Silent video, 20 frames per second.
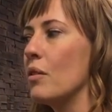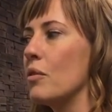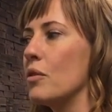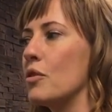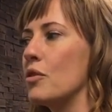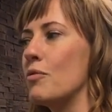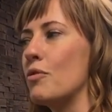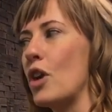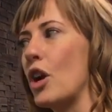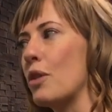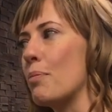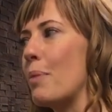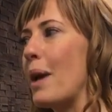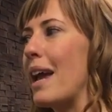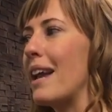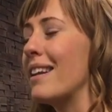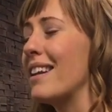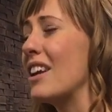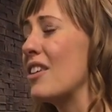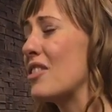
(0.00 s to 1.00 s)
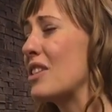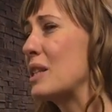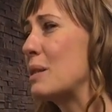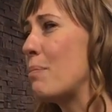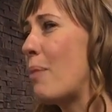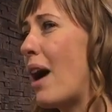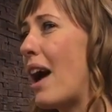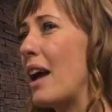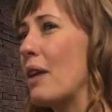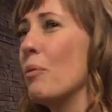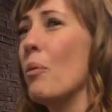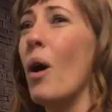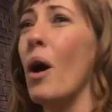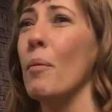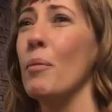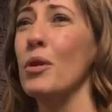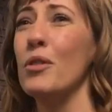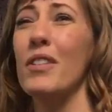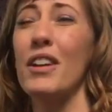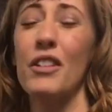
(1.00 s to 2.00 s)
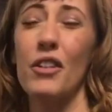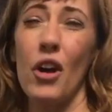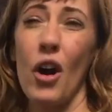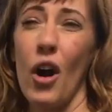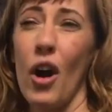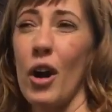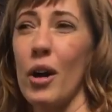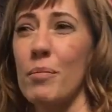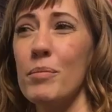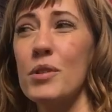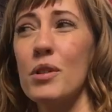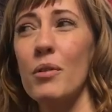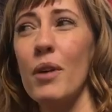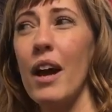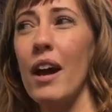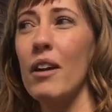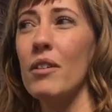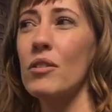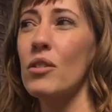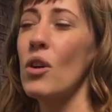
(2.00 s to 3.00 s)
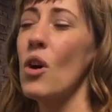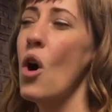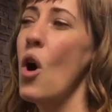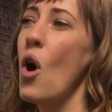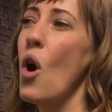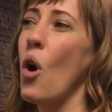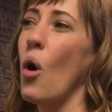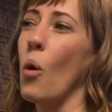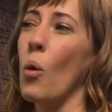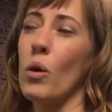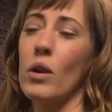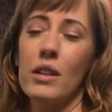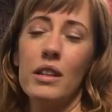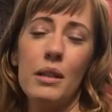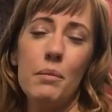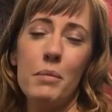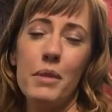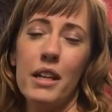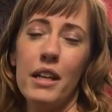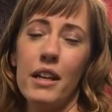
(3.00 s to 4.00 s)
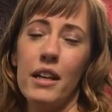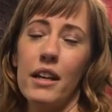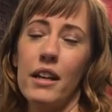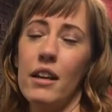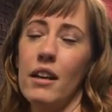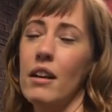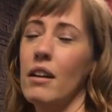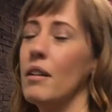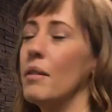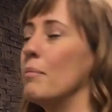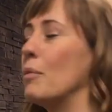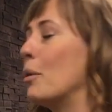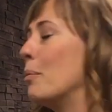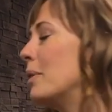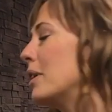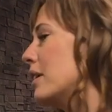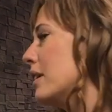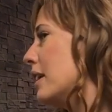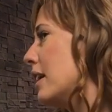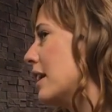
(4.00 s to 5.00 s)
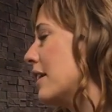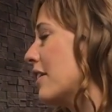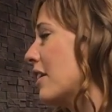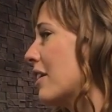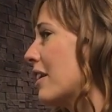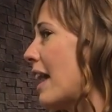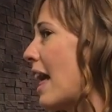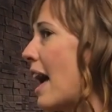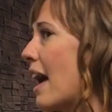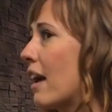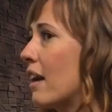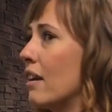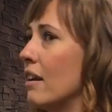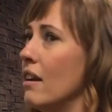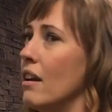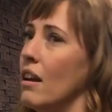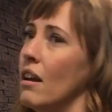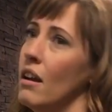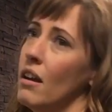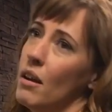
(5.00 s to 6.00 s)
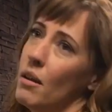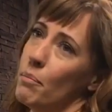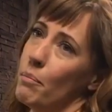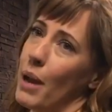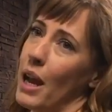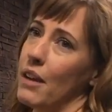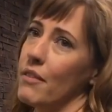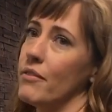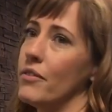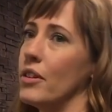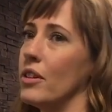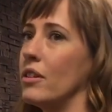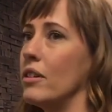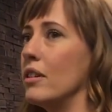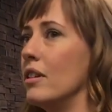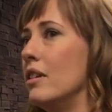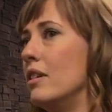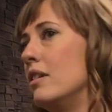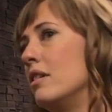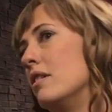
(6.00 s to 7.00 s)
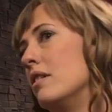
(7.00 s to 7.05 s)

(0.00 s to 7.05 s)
sharp pain near the spine while moving their arms around, or limited mobility in their neck, painful